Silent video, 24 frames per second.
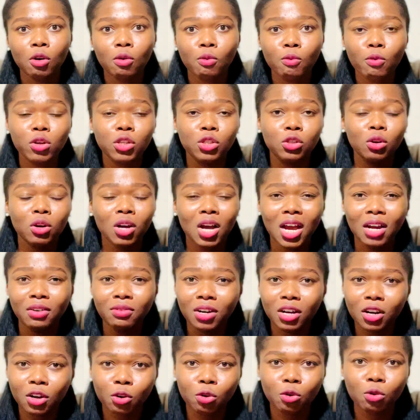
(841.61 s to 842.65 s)
What's your
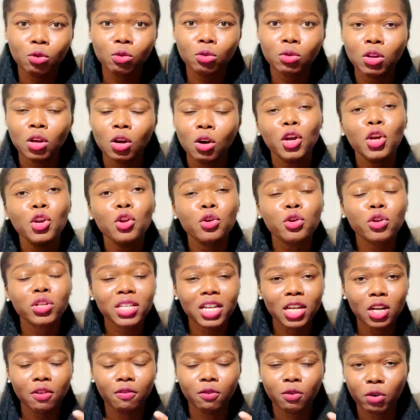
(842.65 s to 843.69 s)
career goal? Those
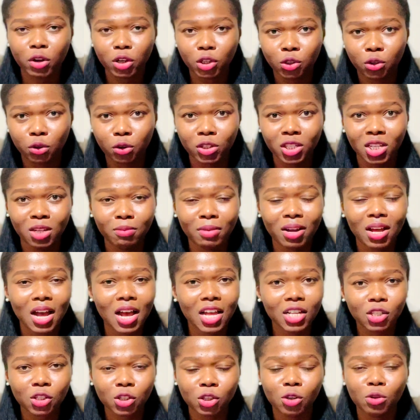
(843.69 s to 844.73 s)
kind of questions they might
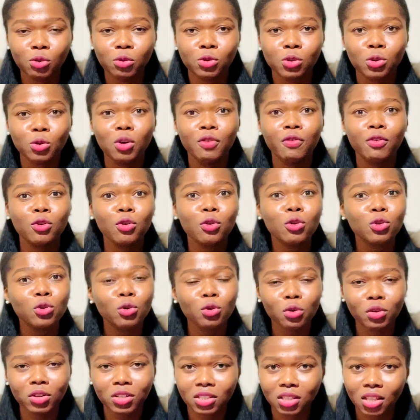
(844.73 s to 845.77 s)
ask you. So if you don't know
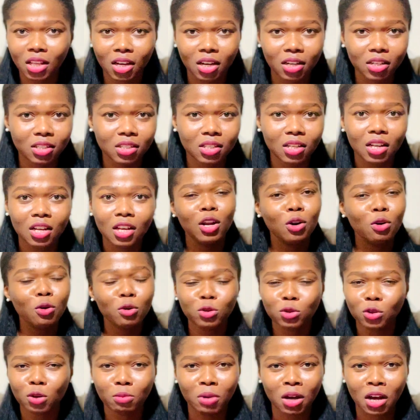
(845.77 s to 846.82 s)
those things, it looks
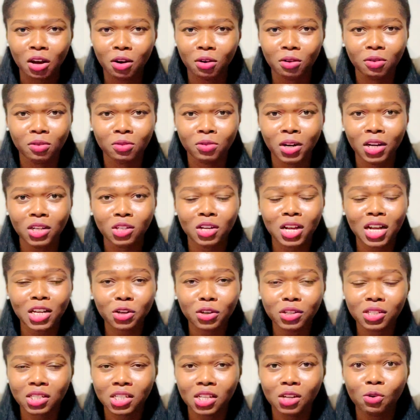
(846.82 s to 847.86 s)
somehow, right? You can't
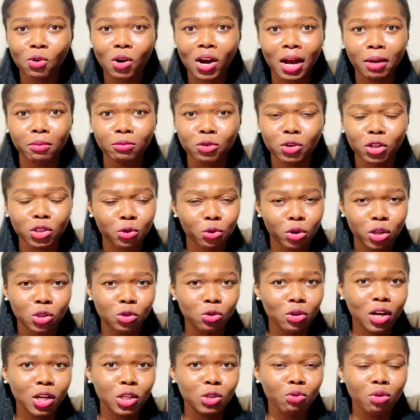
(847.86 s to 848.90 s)
just say, I'm just going to
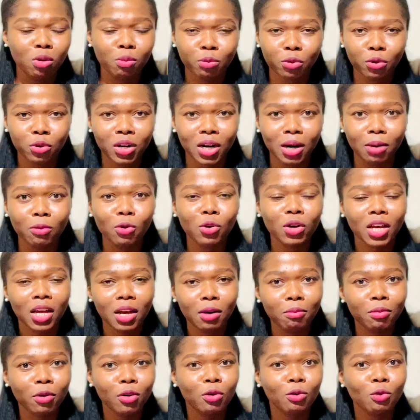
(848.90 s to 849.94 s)
go and do one program. Okay,
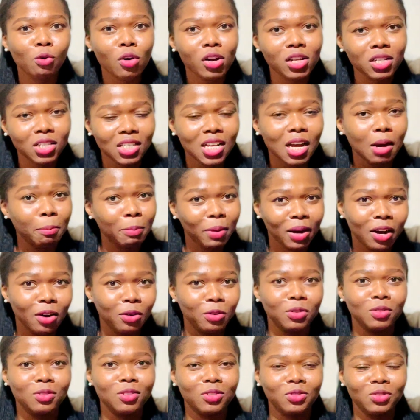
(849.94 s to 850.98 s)
but what's it
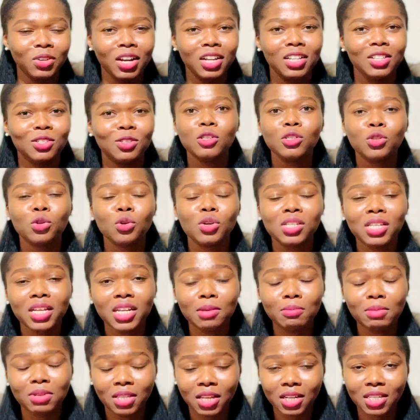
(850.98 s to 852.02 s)
about, right? So these are the
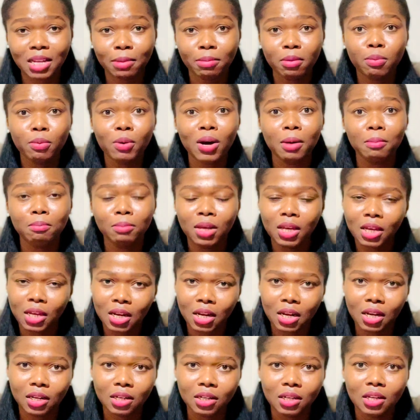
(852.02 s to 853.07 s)
mistakes that people are
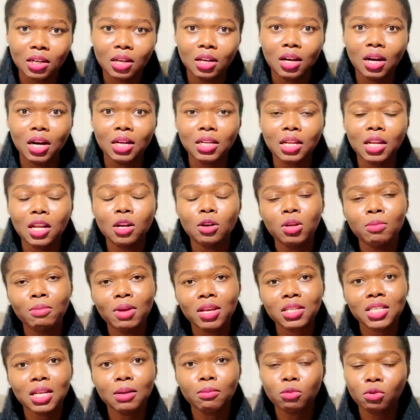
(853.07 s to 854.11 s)
making. And then it
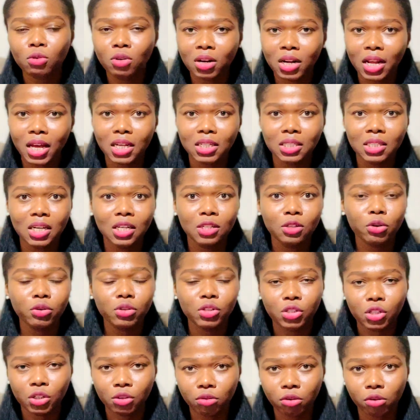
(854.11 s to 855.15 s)
makes them look like they are not
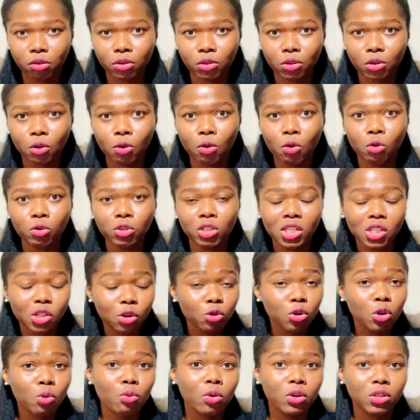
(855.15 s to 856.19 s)
serious or they don't
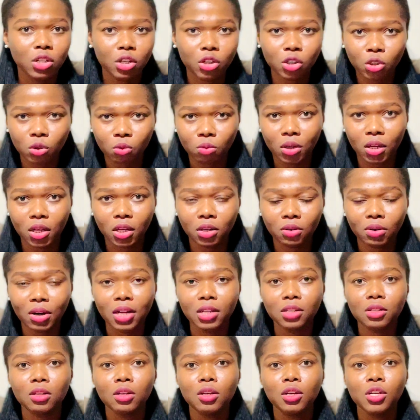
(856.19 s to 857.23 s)
know what they're doing,
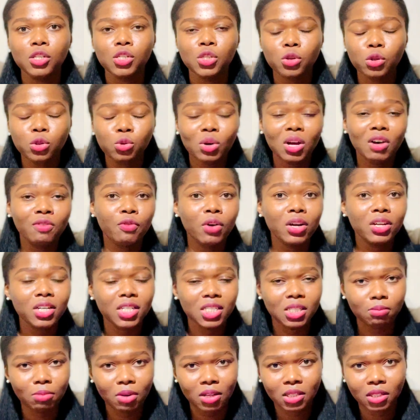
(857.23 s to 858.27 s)
right? So to avoid
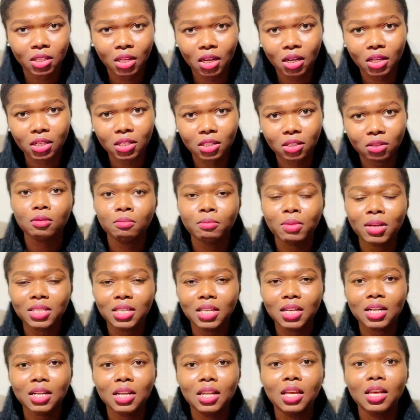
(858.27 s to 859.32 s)
these mistakes,
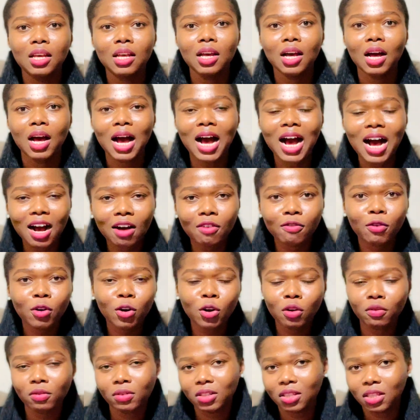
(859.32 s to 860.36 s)
basically have all
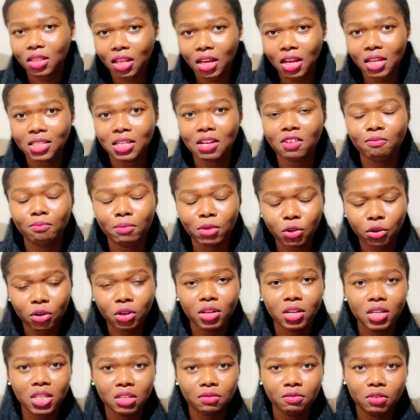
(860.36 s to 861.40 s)
of the things I've mentioned in
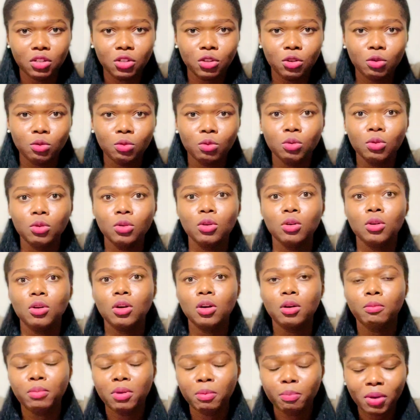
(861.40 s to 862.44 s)
this video.
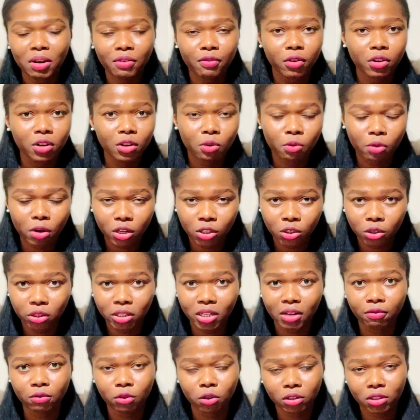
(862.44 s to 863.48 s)
Prepare for the questions
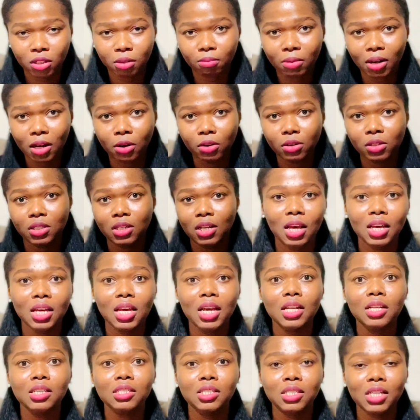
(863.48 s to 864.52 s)
I've talked about.
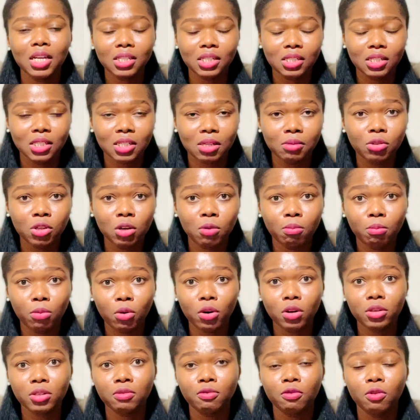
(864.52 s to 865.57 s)
Again, check the description
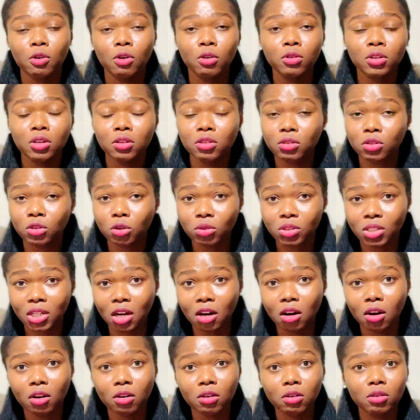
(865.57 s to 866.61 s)
box for the
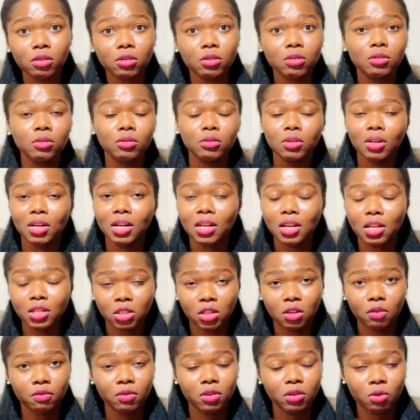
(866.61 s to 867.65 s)
total list
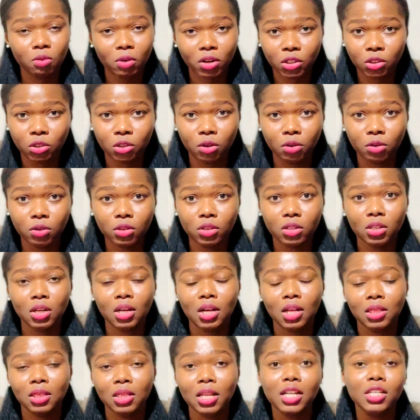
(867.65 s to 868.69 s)
of the questions
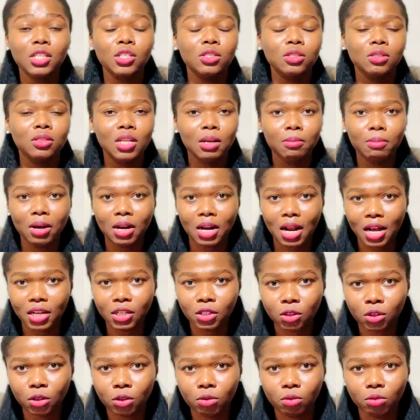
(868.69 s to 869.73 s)
that they might
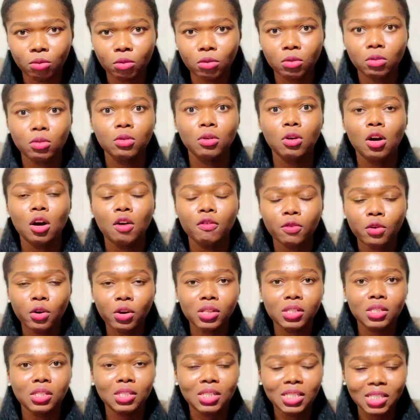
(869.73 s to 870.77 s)
ask you. Of
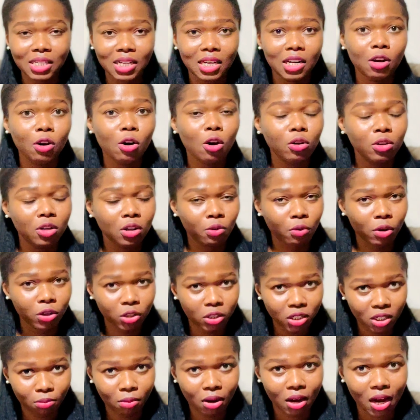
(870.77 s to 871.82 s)
course, these are not all the questions
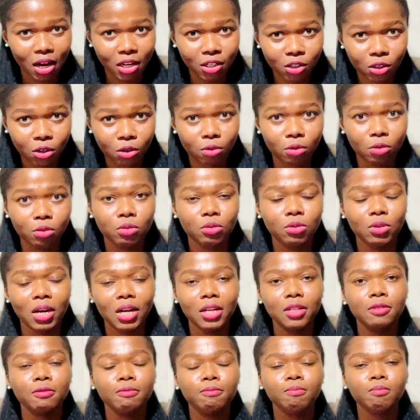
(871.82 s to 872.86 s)
they might ask you,
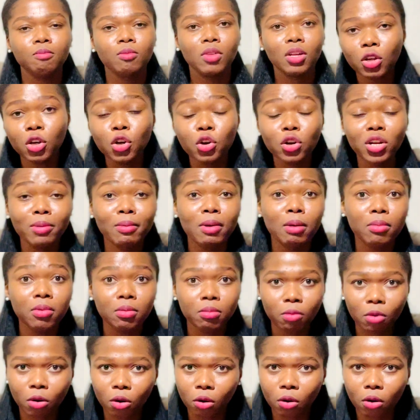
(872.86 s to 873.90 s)
right? There might be
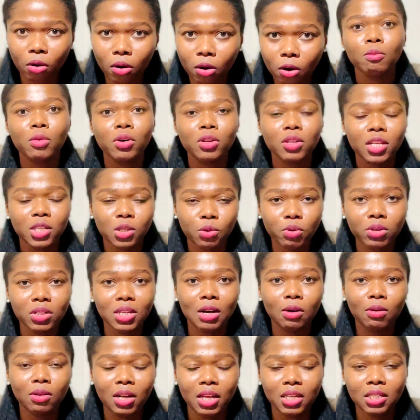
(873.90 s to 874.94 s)
more, but these ones I
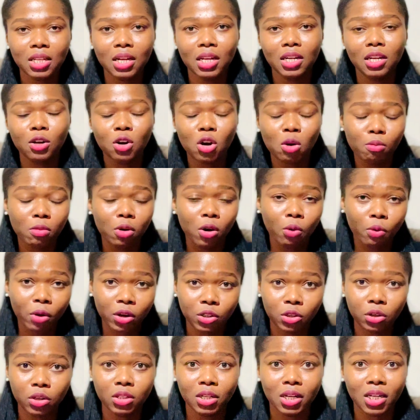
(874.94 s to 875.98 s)
will list are the common
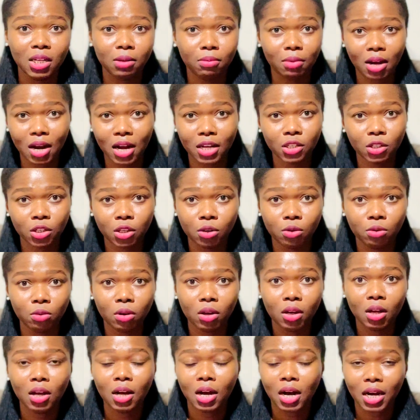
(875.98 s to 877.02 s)
questions that they might ask you
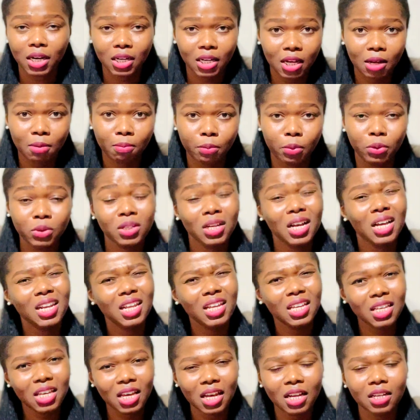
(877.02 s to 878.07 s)
at the airport. And
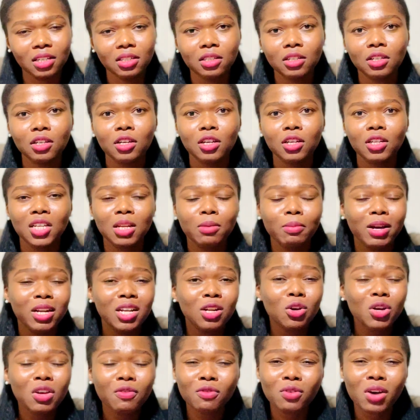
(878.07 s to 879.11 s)
again, they might
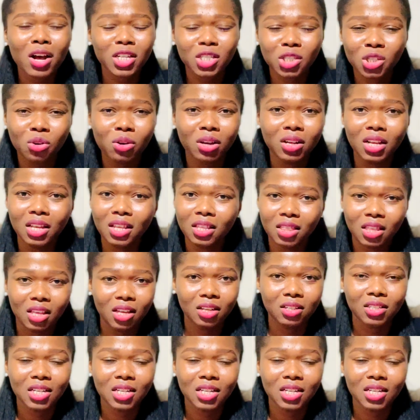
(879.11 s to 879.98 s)
not even ask you anything.